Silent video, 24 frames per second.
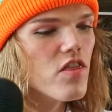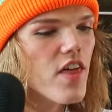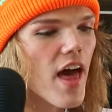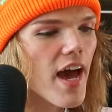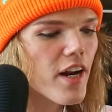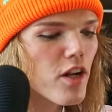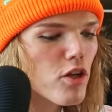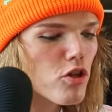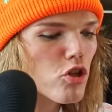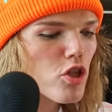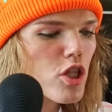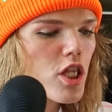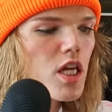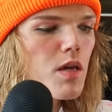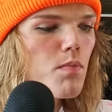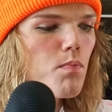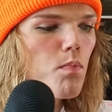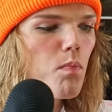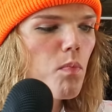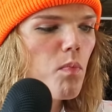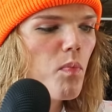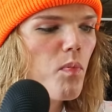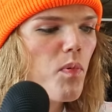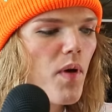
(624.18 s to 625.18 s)
That is the
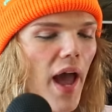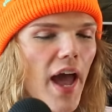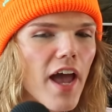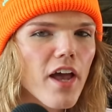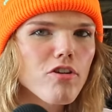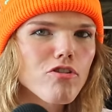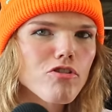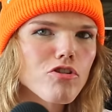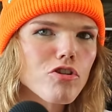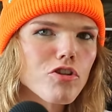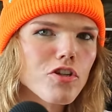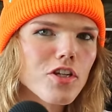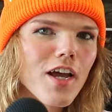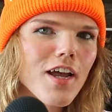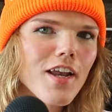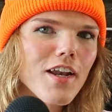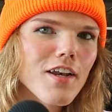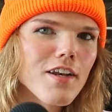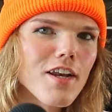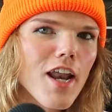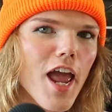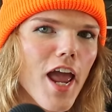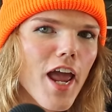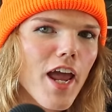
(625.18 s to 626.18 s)
best
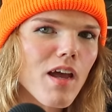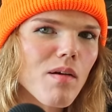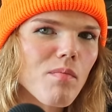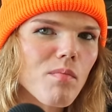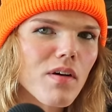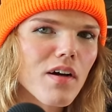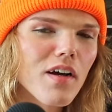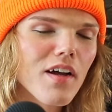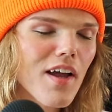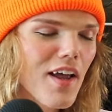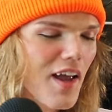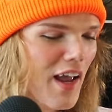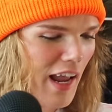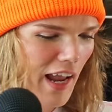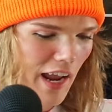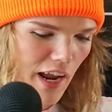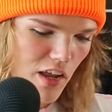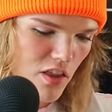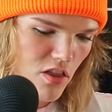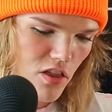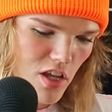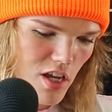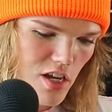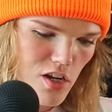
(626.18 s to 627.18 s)
name
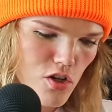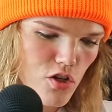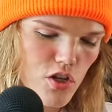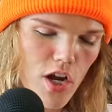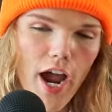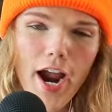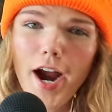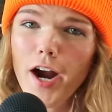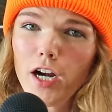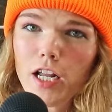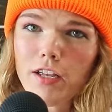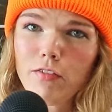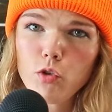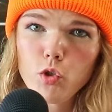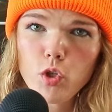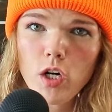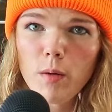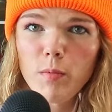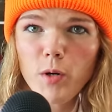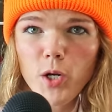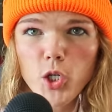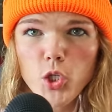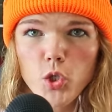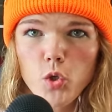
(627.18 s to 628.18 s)
in the entirety of
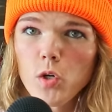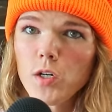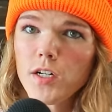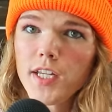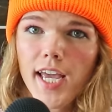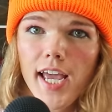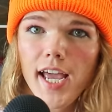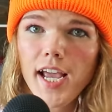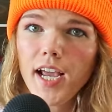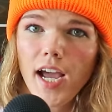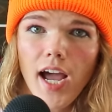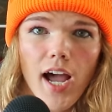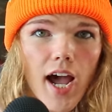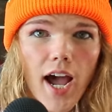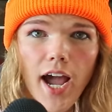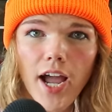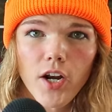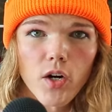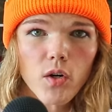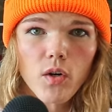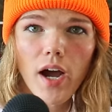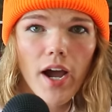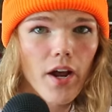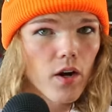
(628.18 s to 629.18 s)
Strawberry Shortcake.
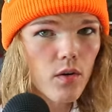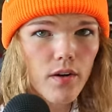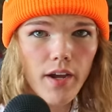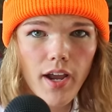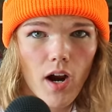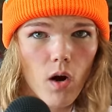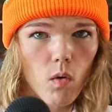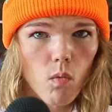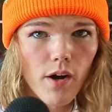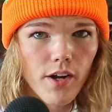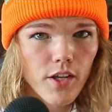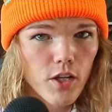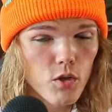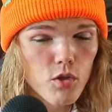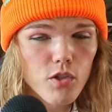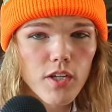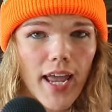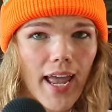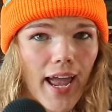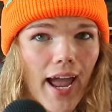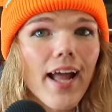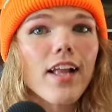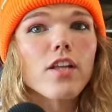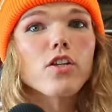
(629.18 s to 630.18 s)
I don't I don't care what you
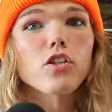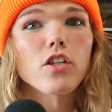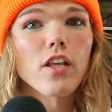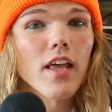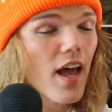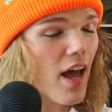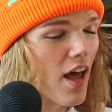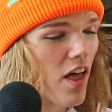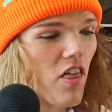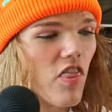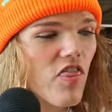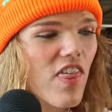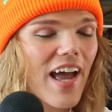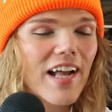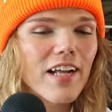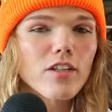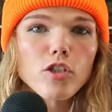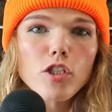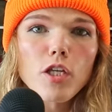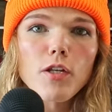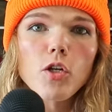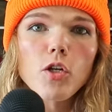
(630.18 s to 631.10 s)
say. That's that's